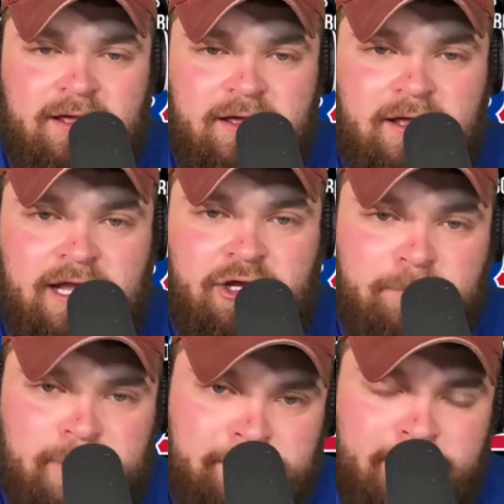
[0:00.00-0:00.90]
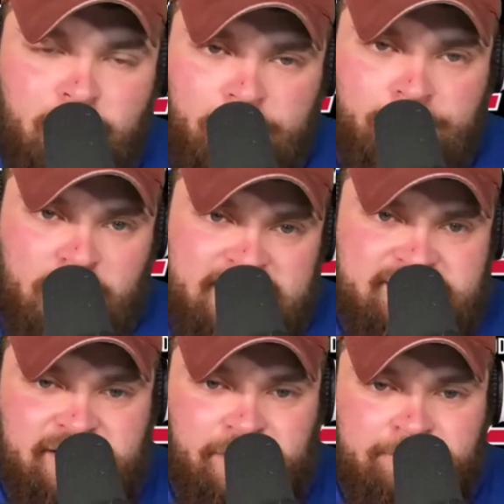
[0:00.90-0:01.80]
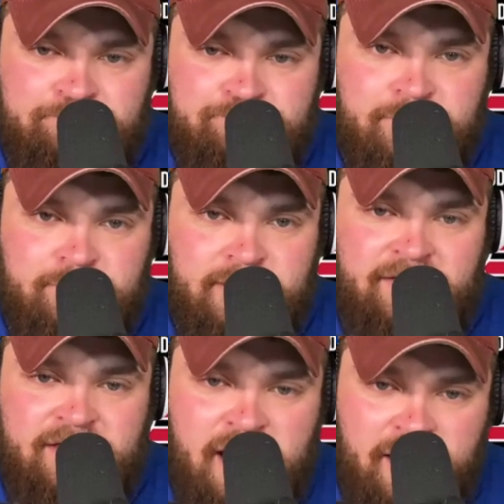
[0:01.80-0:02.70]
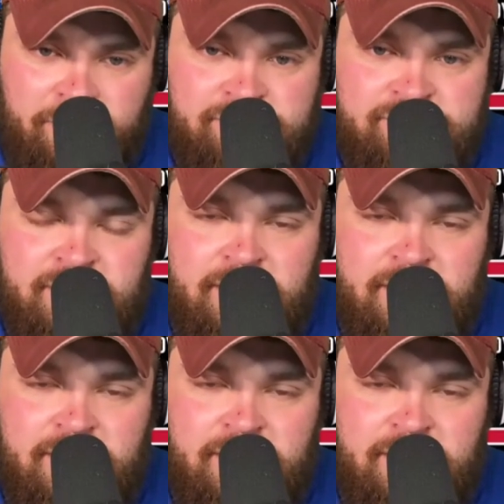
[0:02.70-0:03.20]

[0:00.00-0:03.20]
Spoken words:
It could be a bit more pricier than the others,